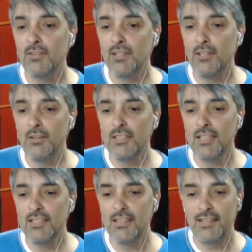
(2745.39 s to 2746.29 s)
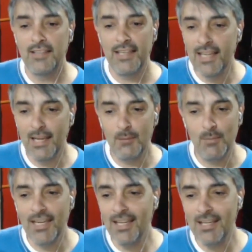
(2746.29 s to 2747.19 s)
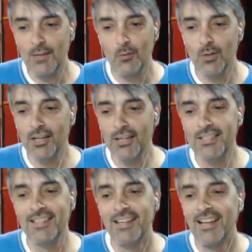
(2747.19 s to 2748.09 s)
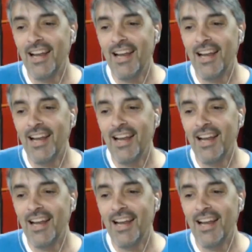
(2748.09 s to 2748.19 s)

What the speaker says: news is that they can't be any worse